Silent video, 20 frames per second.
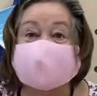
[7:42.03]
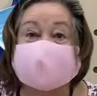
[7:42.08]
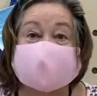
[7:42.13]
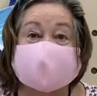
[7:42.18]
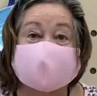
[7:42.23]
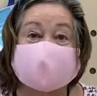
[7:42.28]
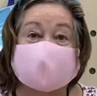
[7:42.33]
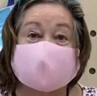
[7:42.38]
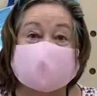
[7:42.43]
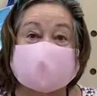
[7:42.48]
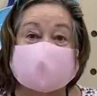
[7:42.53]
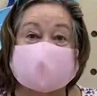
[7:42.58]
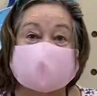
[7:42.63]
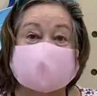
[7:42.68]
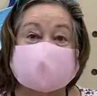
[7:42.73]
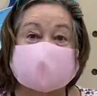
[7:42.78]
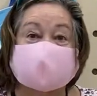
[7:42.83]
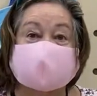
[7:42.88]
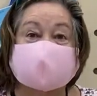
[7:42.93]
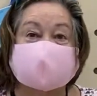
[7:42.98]

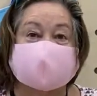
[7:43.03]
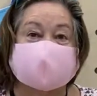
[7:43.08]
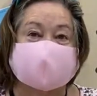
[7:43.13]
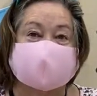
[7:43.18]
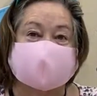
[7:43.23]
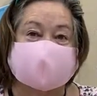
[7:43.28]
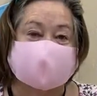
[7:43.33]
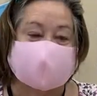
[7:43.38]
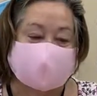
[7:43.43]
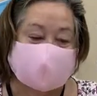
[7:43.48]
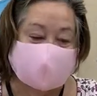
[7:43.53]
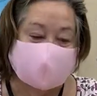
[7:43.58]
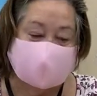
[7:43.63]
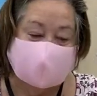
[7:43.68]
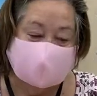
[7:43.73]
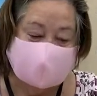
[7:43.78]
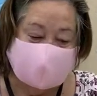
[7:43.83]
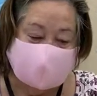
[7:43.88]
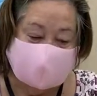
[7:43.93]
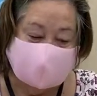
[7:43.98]
tables and different
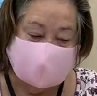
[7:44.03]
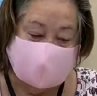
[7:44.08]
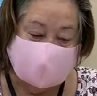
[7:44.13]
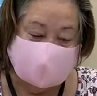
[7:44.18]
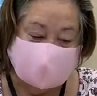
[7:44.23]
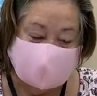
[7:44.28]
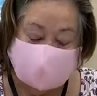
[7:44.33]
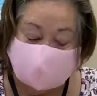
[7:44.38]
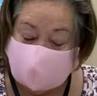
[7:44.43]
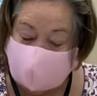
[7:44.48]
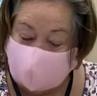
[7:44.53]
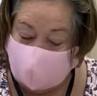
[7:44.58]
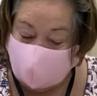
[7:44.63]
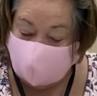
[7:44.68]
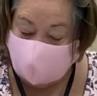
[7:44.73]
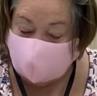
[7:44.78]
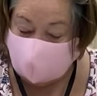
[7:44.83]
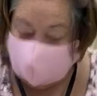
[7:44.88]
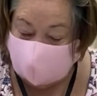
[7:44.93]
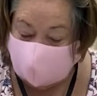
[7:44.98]
things like that. So
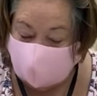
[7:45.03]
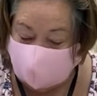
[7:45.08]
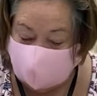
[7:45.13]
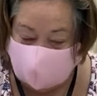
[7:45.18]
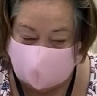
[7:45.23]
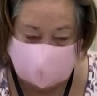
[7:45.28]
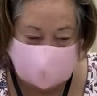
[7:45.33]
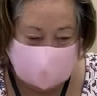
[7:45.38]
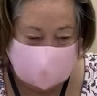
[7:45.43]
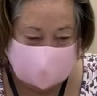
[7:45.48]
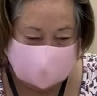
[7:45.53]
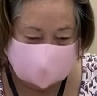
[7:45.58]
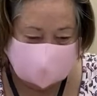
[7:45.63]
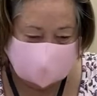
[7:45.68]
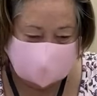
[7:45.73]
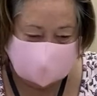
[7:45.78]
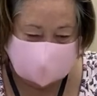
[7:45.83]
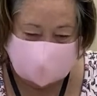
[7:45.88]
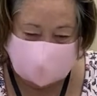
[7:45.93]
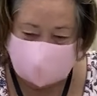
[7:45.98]
that would be another
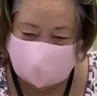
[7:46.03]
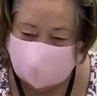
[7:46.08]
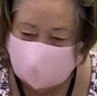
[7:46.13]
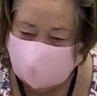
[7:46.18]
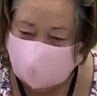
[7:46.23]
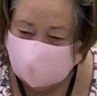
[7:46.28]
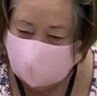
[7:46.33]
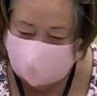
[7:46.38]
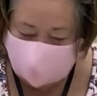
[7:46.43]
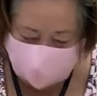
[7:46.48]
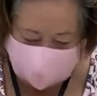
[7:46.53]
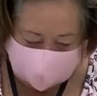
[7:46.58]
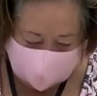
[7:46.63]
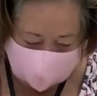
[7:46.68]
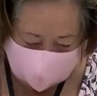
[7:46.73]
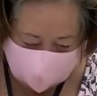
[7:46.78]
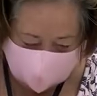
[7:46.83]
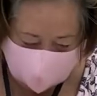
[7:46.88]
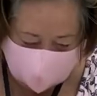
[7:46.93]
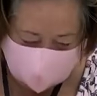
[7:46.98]
option
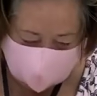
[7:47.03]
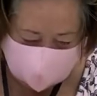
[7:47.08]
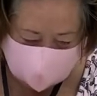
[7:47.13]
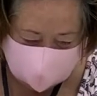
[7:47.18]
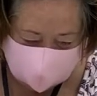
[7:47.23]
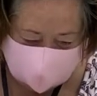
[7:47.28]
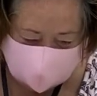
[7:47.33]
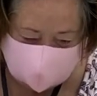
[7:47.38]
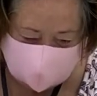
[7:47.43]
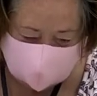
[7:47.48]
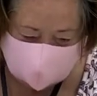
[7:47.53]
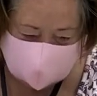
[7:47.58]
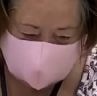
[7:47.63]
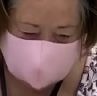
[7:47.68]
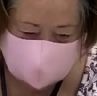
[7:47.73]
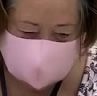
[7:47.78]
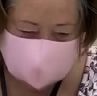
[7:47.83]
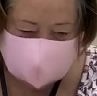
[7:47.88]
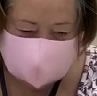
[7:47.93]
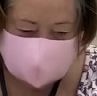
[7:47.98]
that you could do.